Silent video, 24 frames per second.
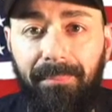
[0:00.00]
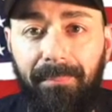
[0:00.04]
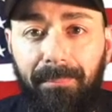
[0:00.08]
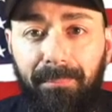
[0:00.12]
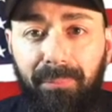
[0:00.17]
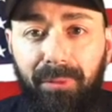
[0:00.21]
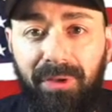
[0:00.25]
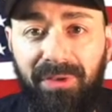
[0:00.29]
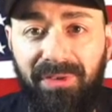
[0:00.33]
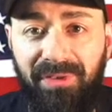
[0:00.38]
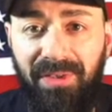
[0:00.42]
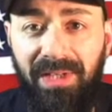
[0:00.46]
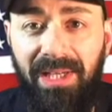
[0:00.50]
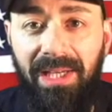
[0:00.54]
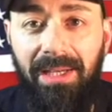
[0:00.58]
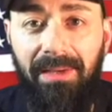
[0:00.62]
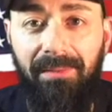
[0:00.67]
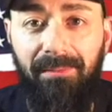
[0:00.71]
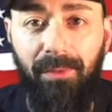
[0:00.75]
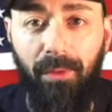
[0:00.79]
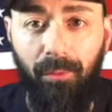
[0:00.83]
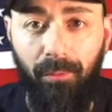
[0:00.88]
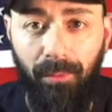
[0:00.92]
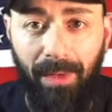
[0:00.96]

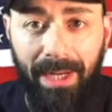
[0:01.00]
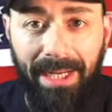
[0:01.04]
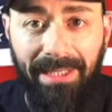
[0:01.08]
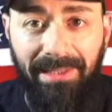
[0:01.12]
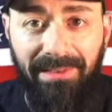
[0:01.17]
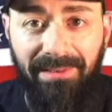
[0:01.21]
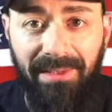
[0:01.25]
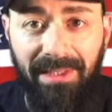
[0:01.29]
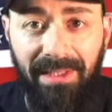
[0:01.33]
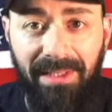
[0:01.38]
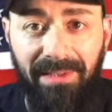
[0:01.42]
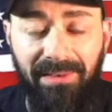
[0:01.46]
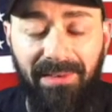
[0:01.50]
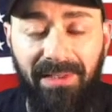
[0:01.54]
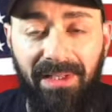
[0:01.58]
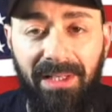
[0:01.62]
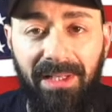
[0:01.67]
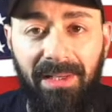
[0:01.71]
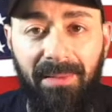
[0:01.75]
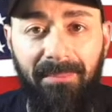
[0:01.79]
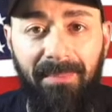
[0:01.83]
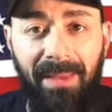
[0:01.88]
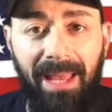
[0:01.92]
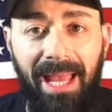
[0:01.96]
perceived
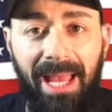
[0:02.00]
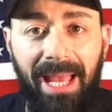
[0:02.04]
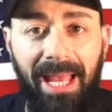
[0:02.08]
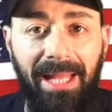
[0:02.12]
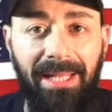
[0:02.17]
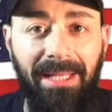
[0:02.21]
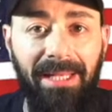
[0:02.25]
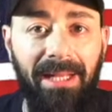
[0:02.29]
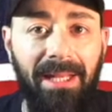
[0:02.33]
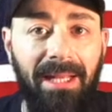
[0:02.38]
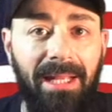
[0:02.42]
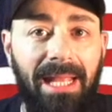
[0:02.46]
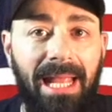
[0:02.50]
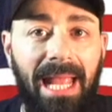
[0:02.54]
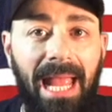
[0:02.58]
racism and